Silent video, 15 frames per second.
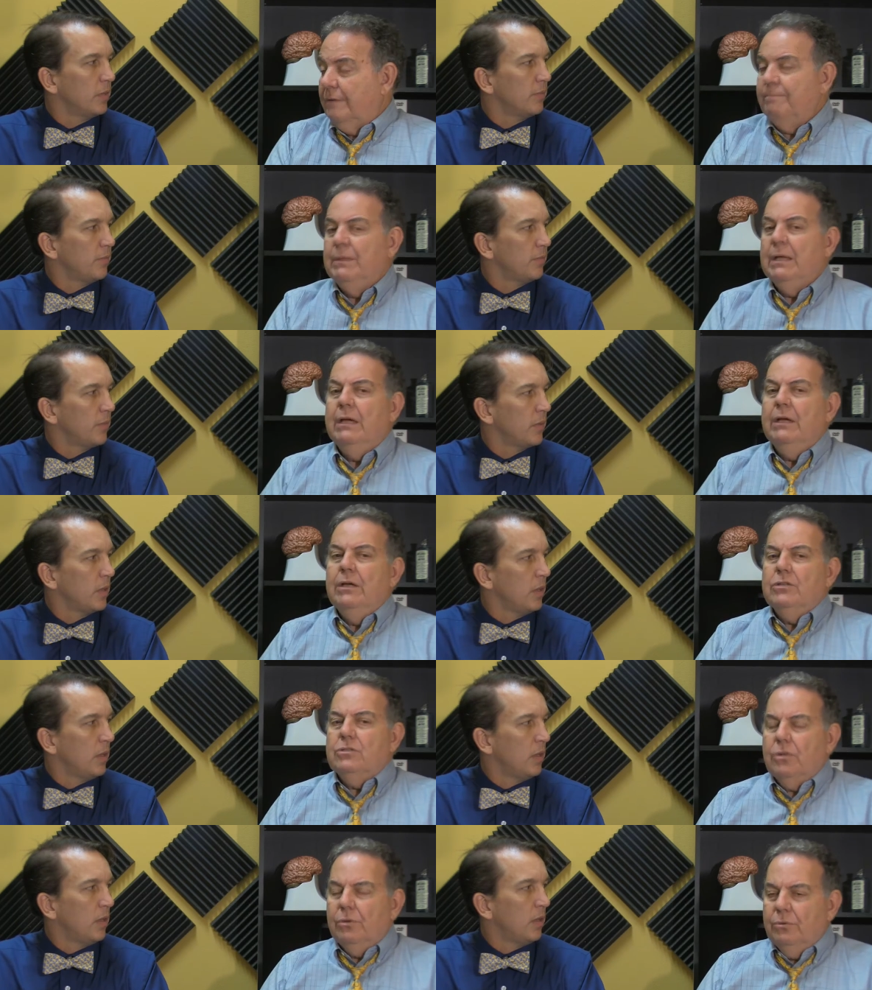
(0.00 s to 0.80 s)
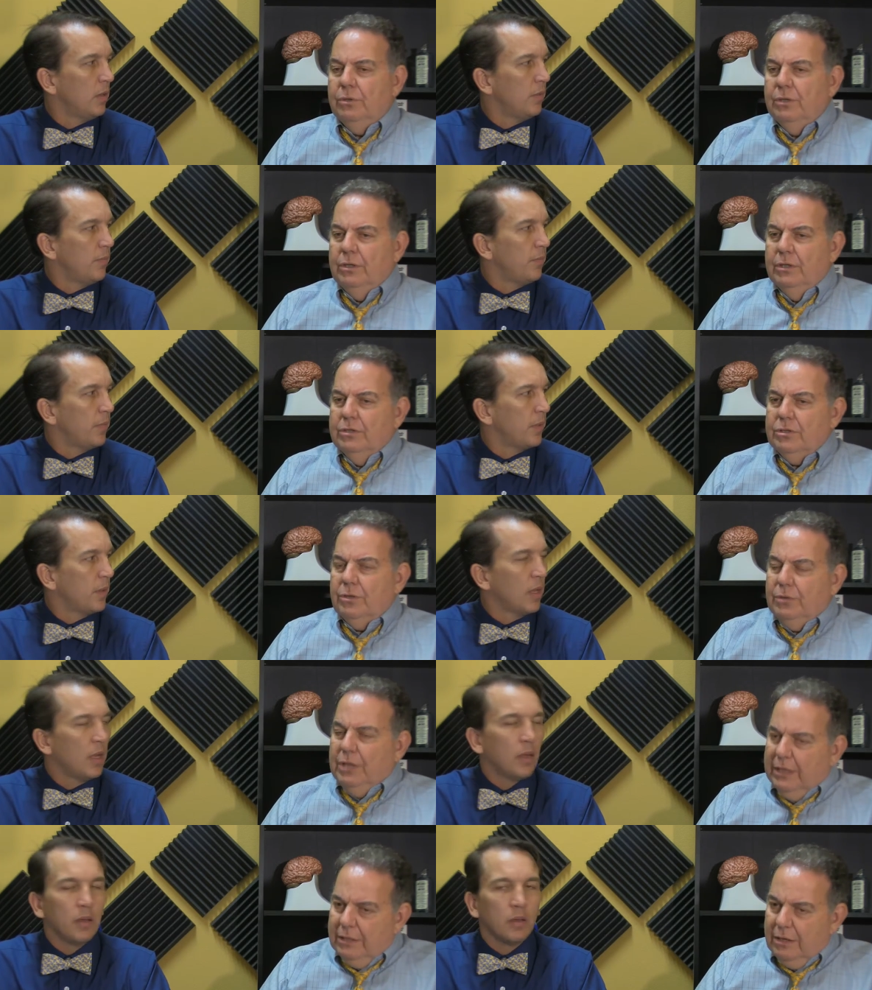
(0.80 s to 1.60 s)
Speaker 1: Okay? So,
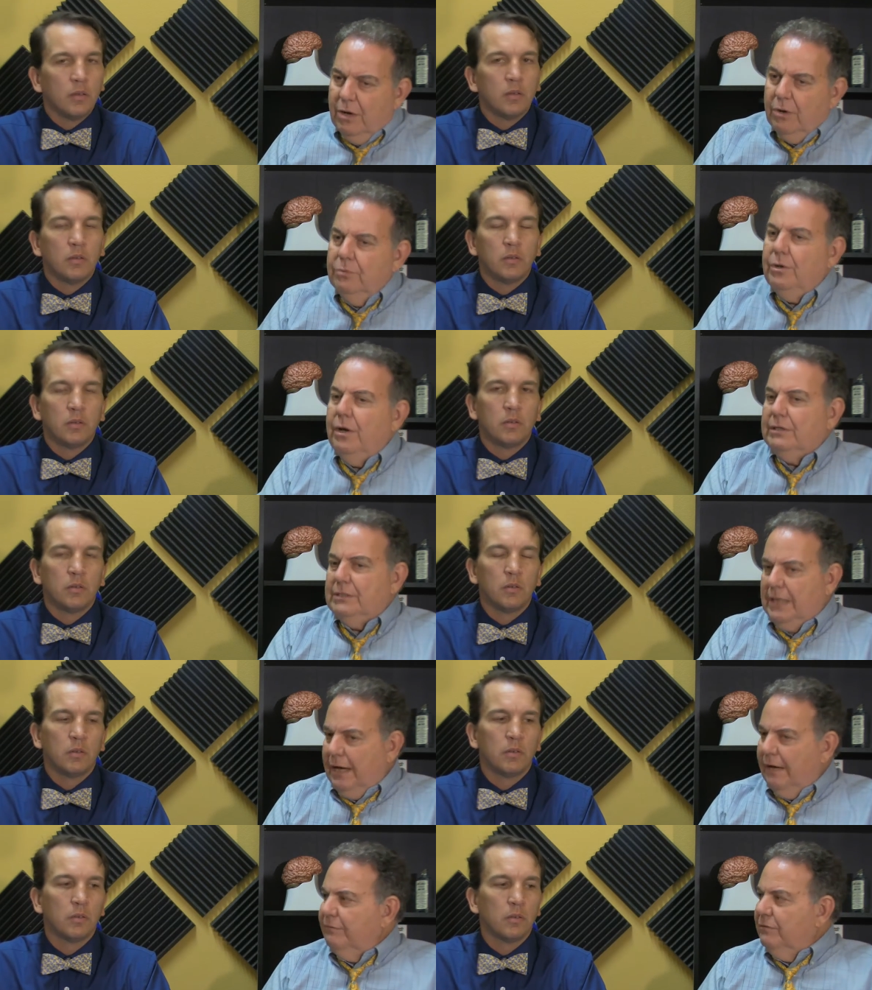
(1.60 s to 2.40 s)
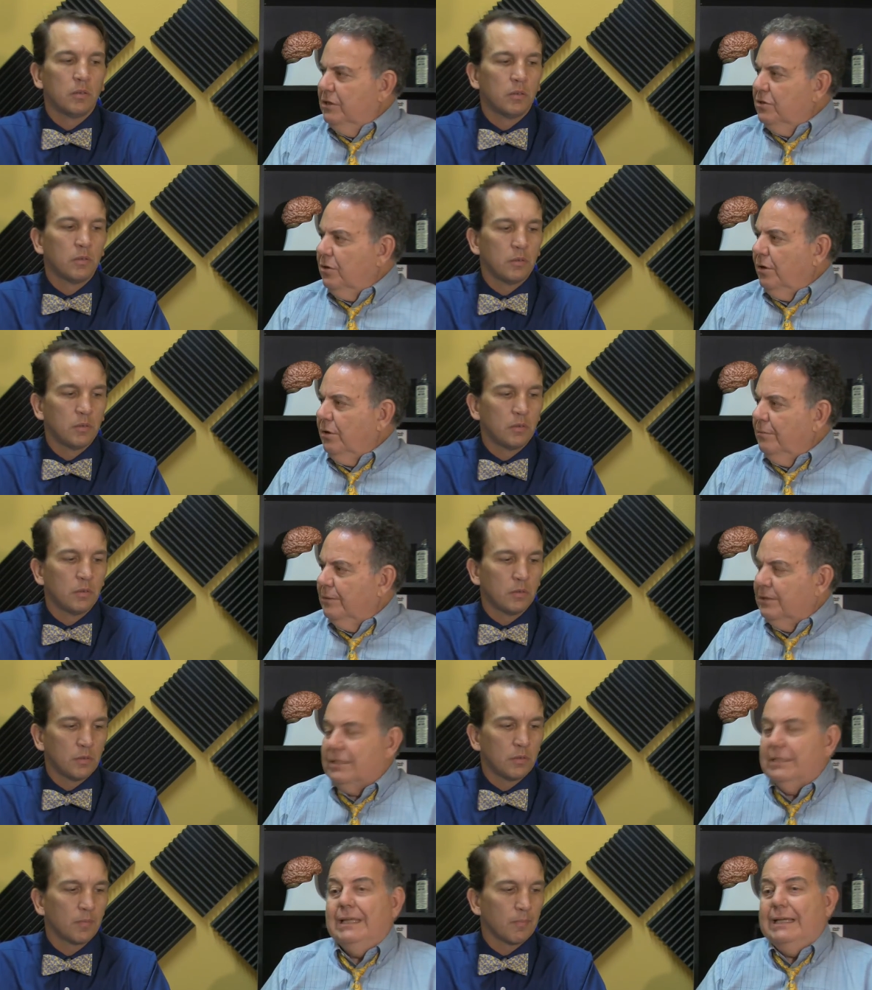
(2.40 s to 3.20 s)
so they know not to have these
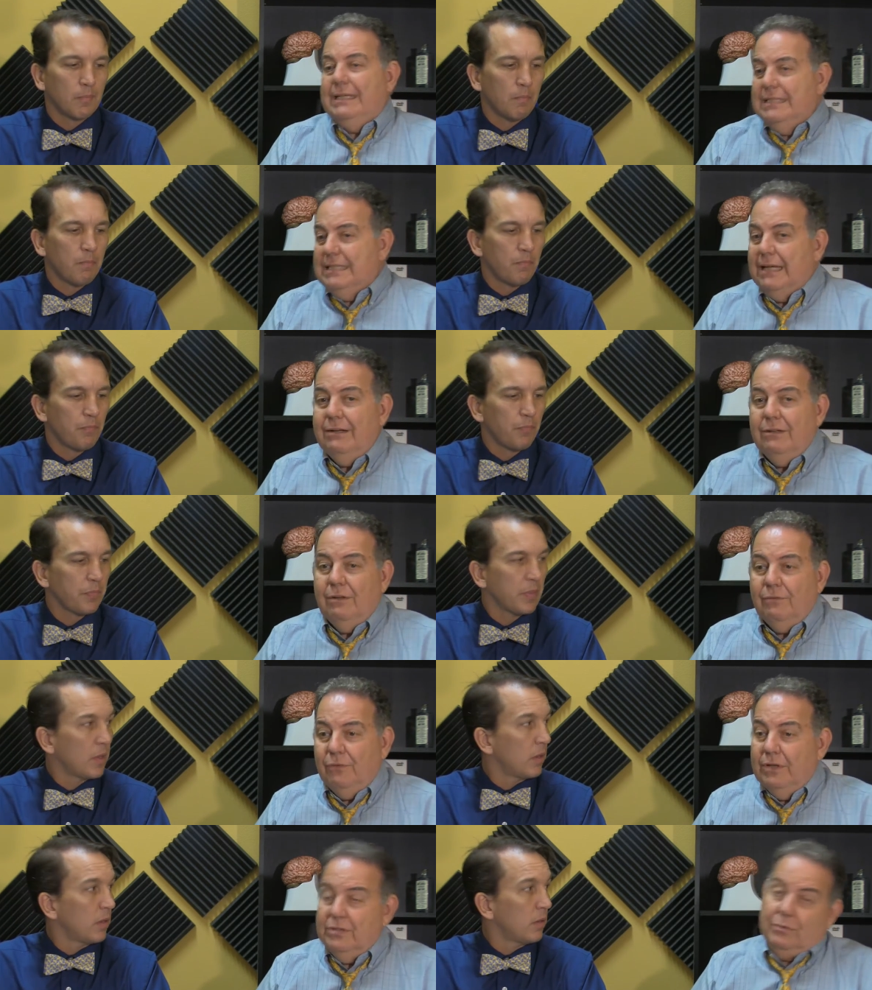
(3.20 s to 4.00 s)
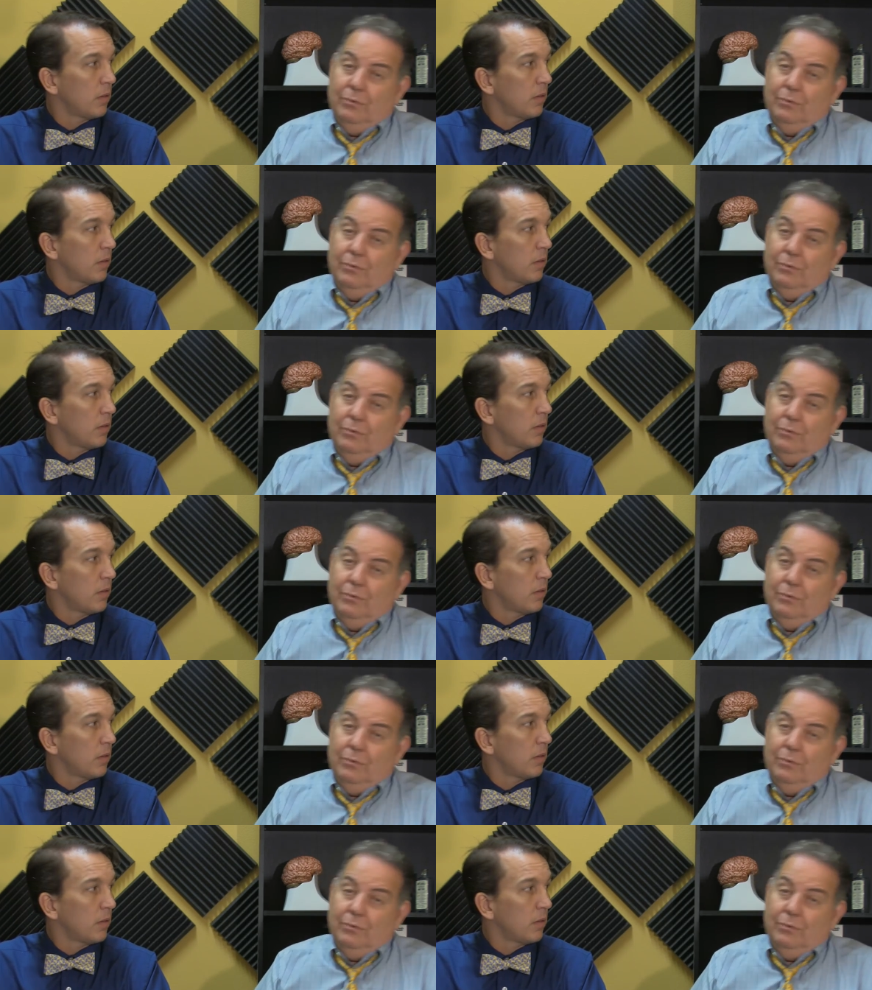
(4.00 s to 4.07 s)
arguments, and they can say to their friends.